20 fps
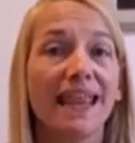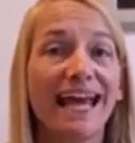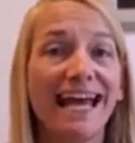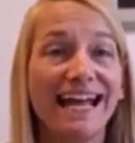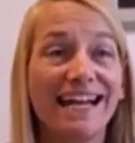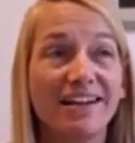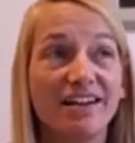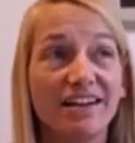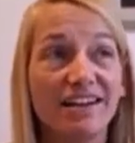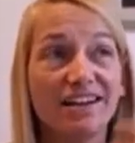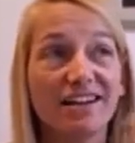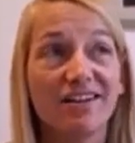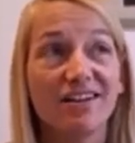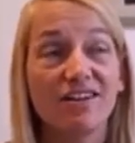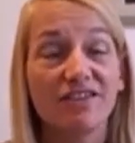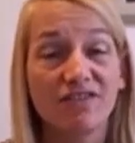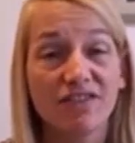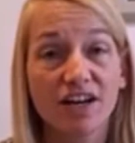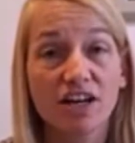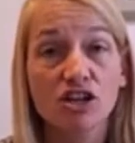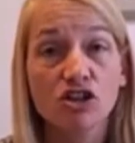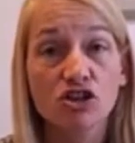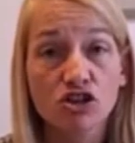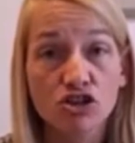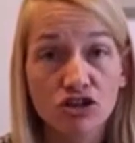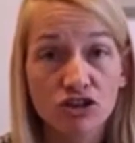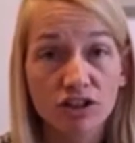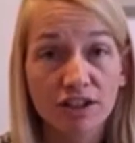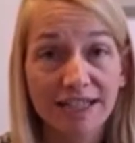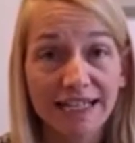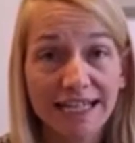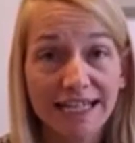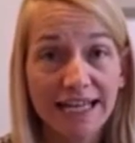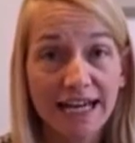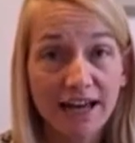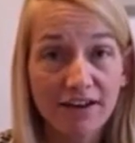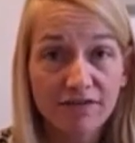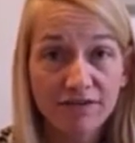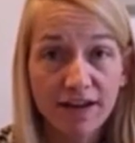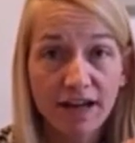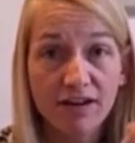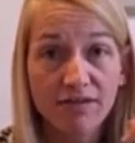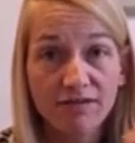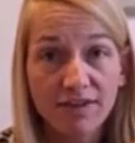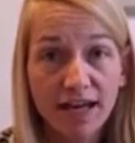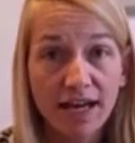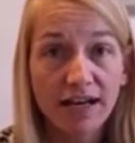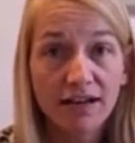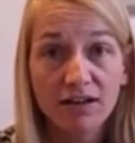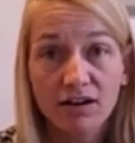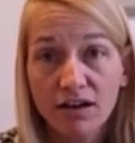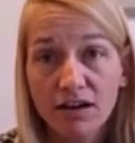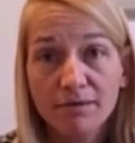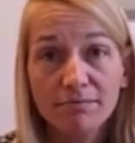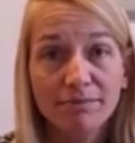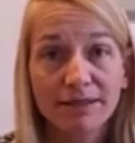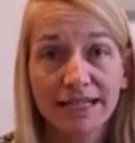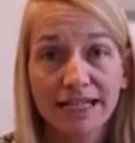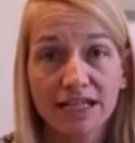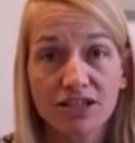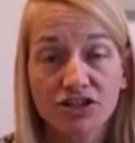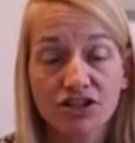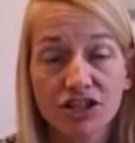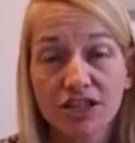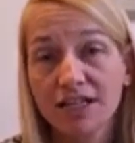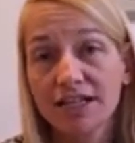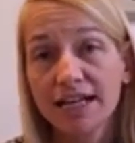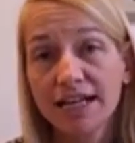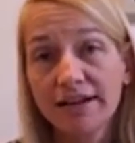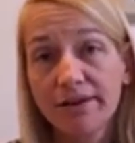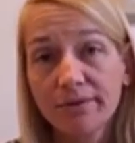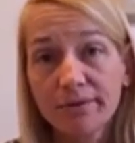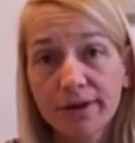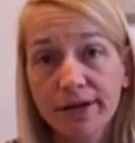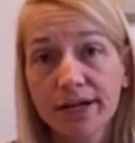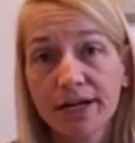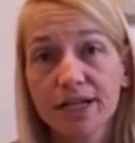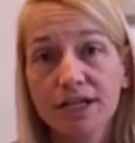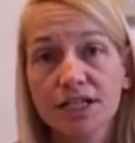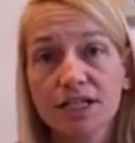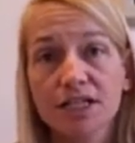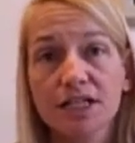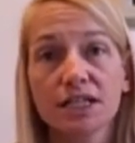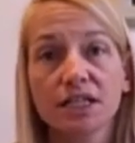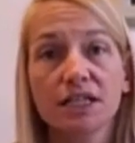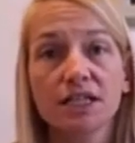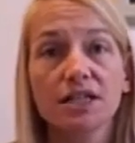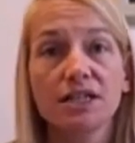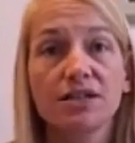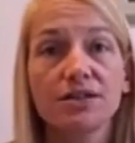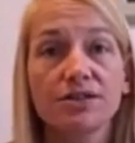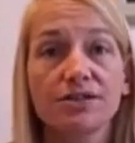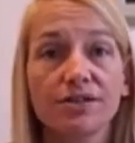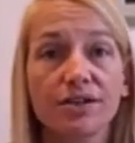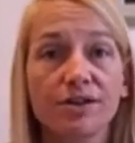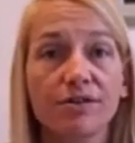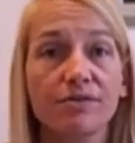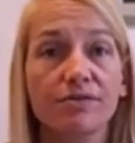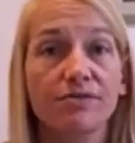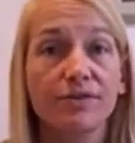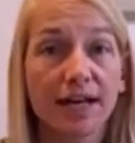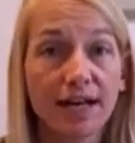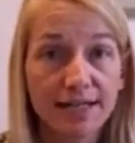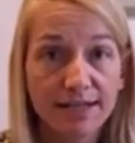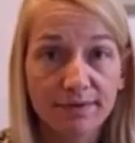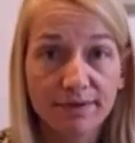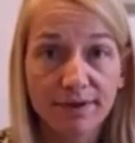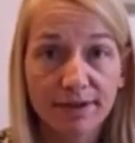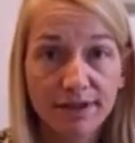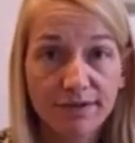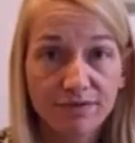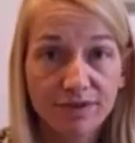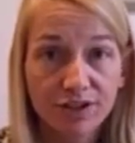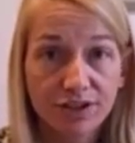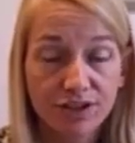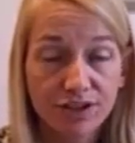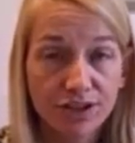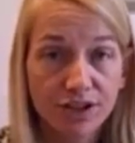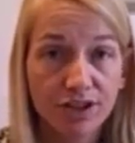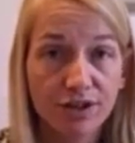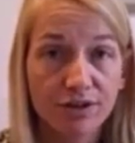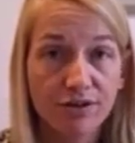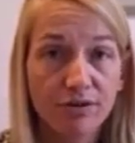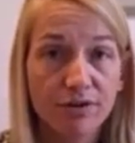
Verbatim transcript: And eventually I found that combination and it worked. So that's what you have to do.